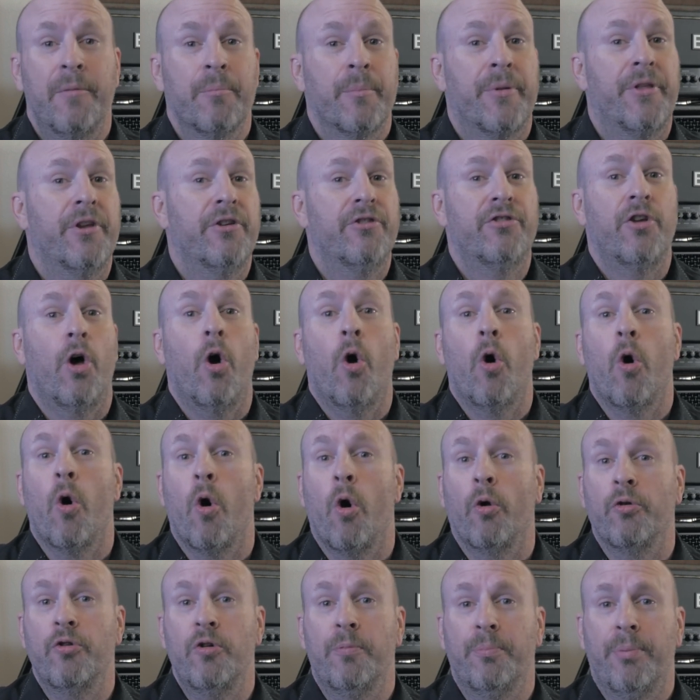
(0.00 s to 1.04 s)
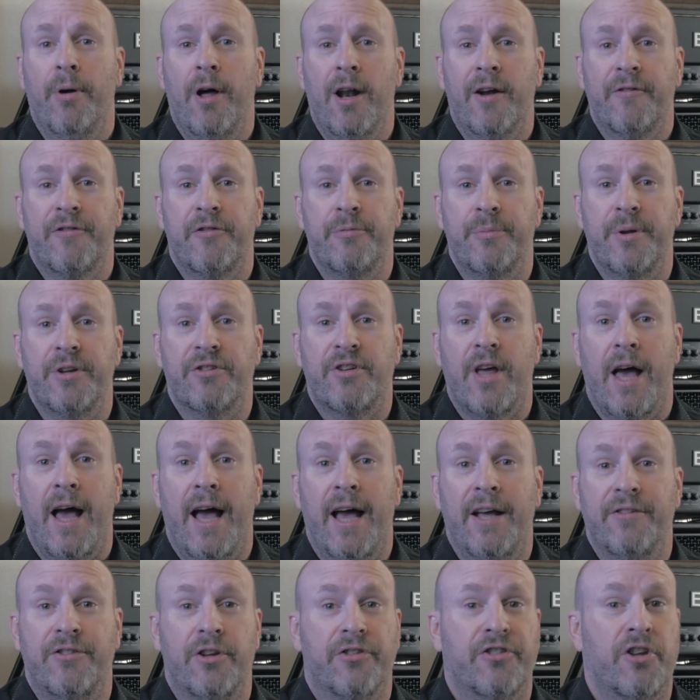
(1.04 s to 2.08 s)
This is a whole new product from these
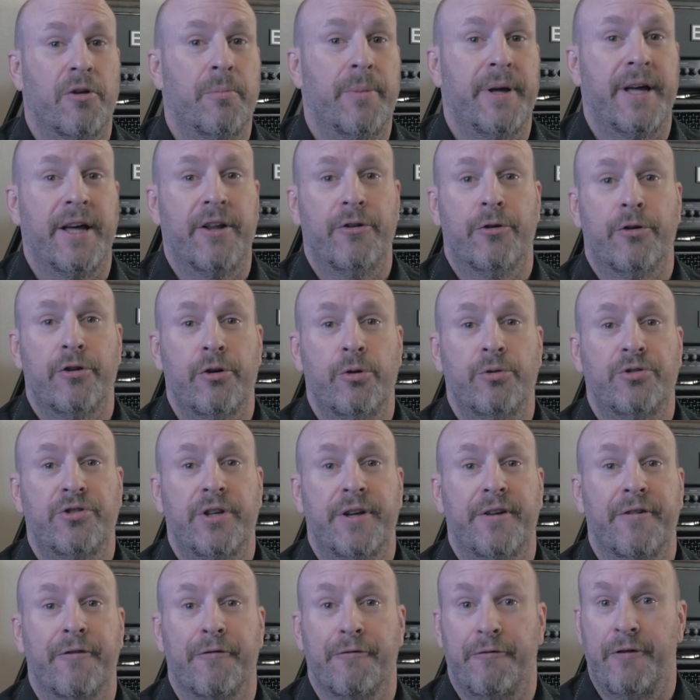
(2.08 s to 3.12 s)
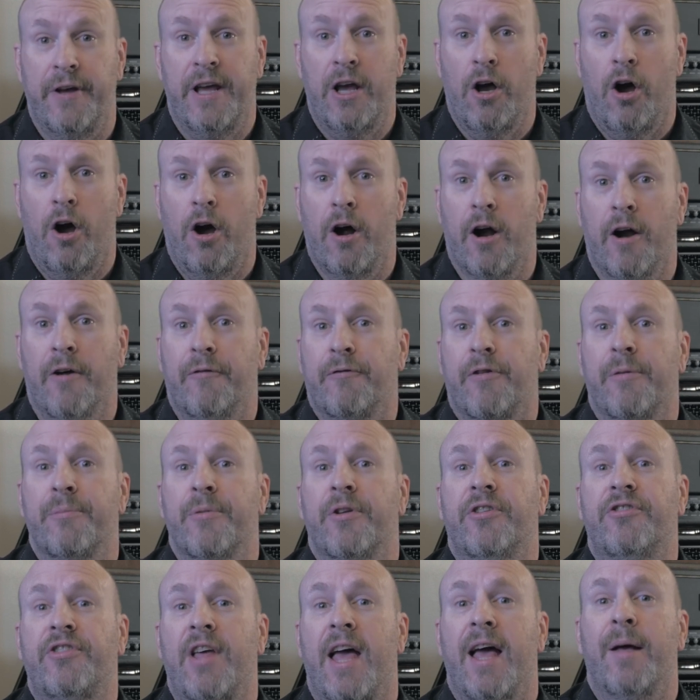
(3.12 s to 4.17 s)
guys. It's gonna be introducing VR from
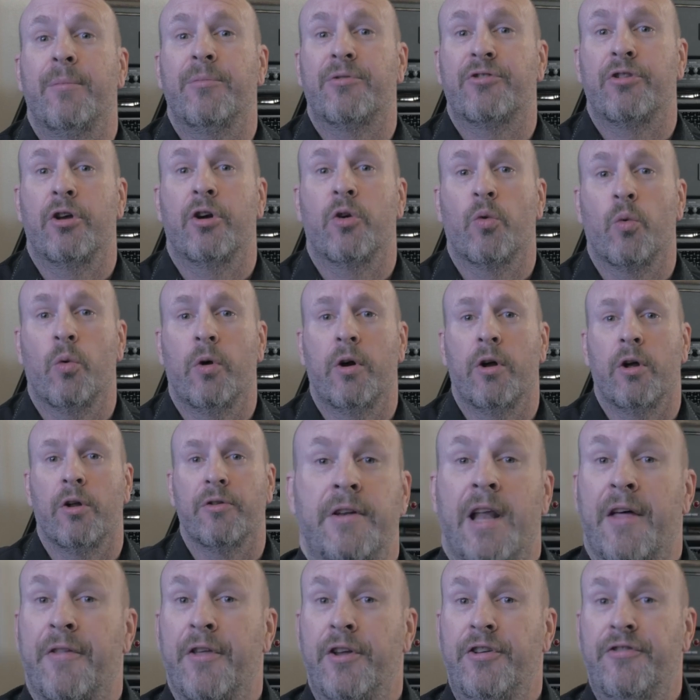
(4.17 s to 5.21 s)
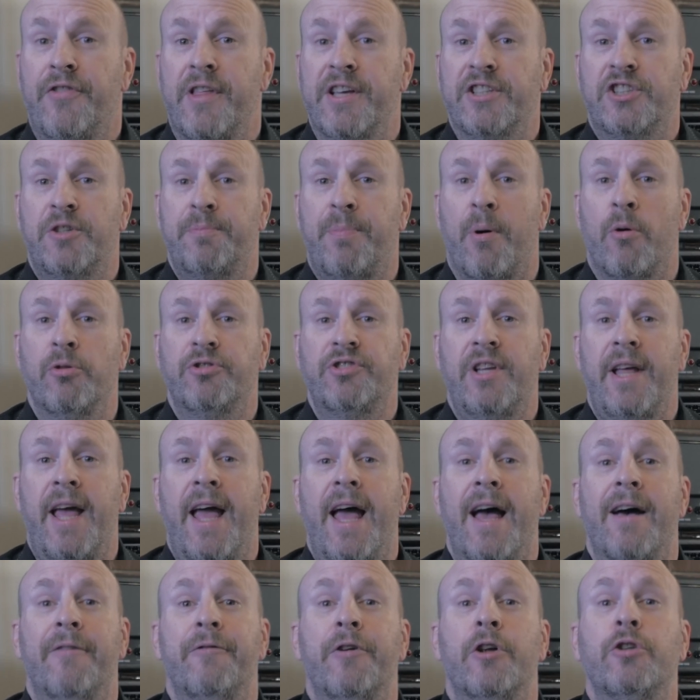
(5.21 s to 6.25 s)
the Samsung world. Now, this thing's supposed to
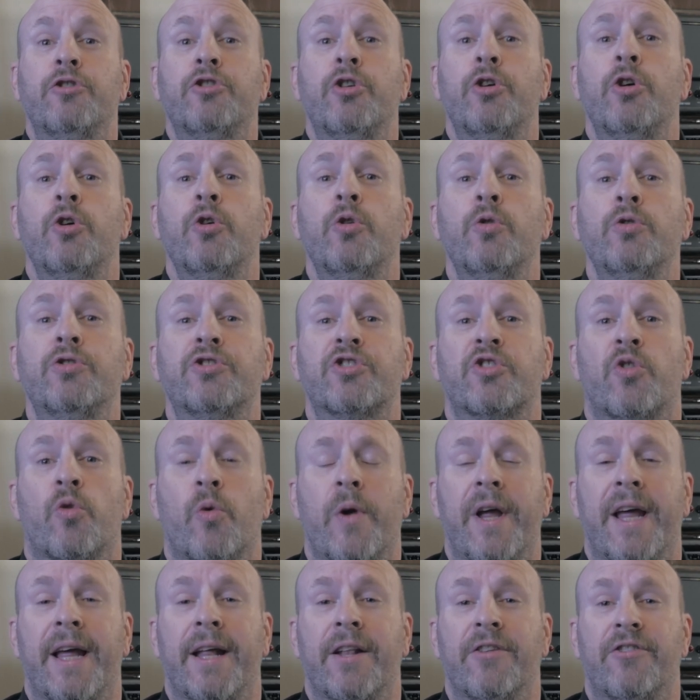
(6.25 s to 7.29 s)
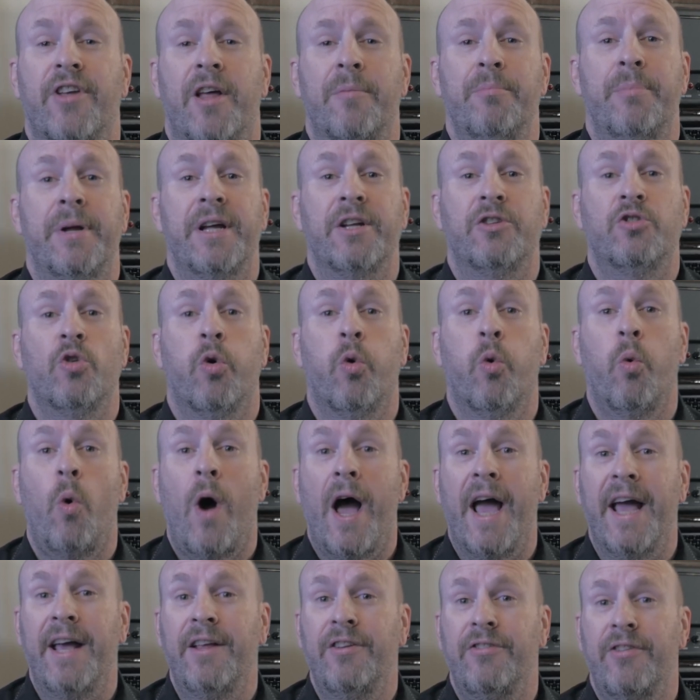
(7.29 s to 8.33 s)
have two screens and be
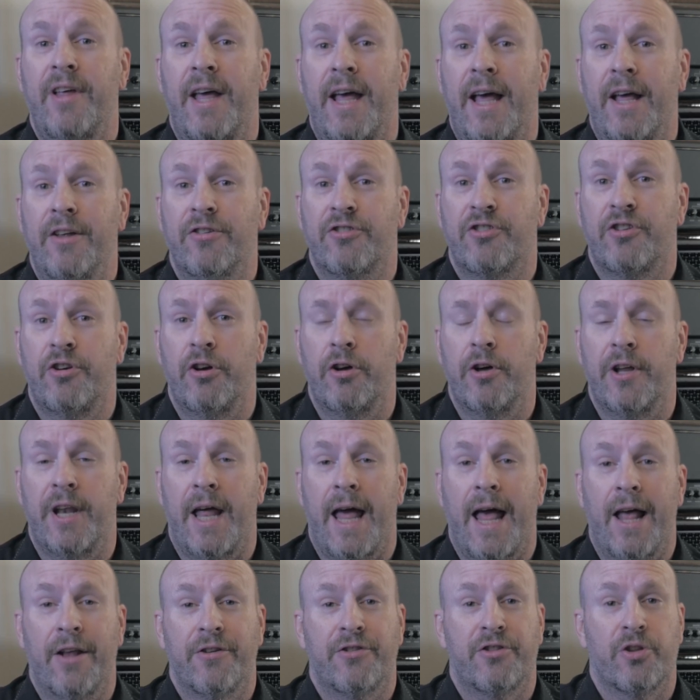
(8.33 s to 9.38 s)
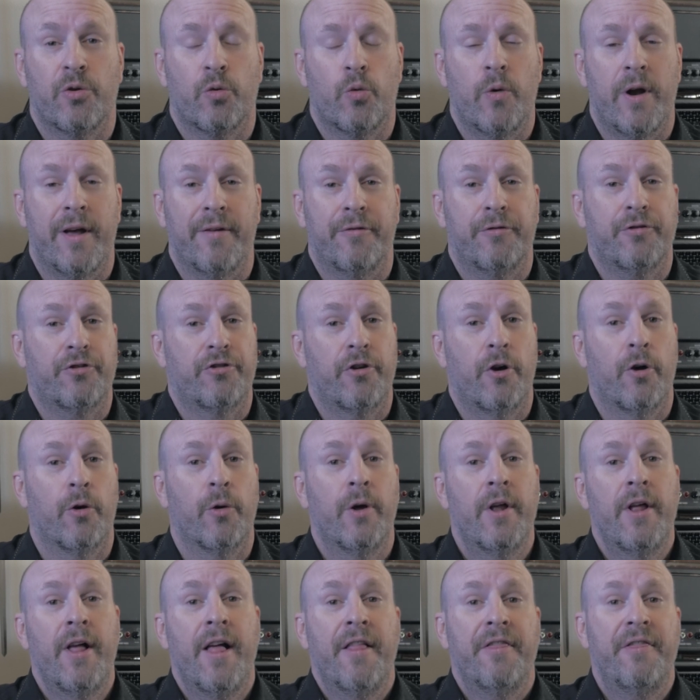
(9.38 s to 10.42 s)
twice as good as the Rift. So
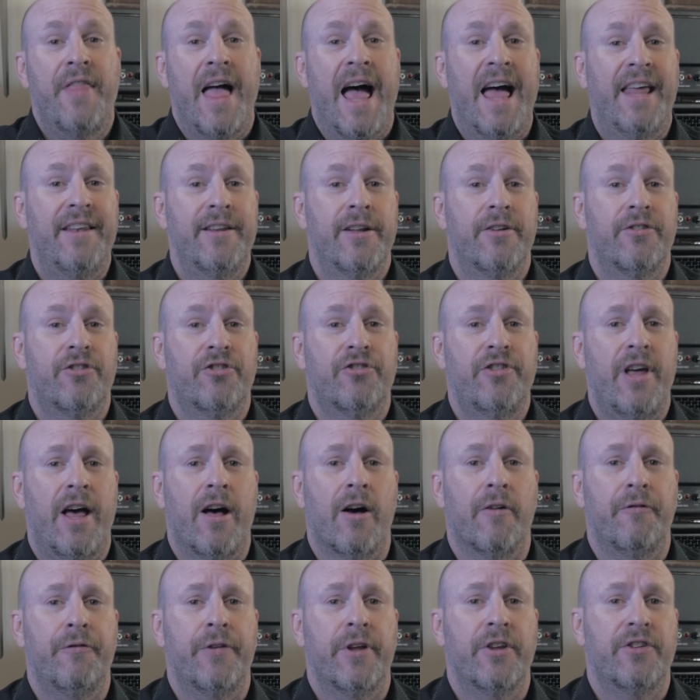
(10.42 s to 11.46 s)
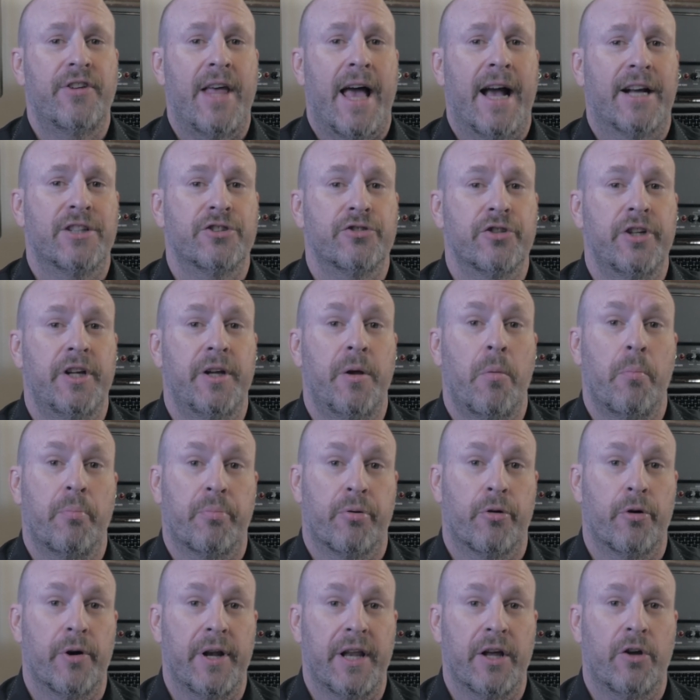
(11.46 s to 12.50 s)
that in itself is actually
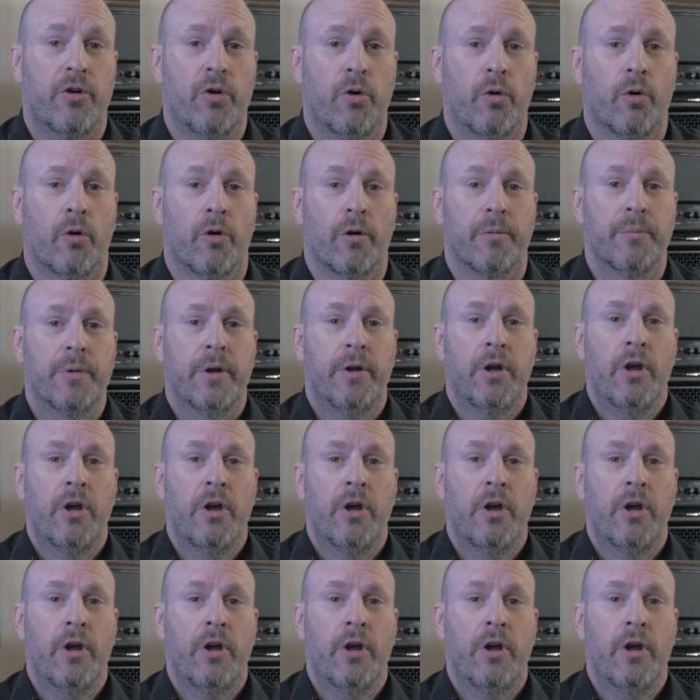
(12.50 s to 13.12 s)
pretty cool.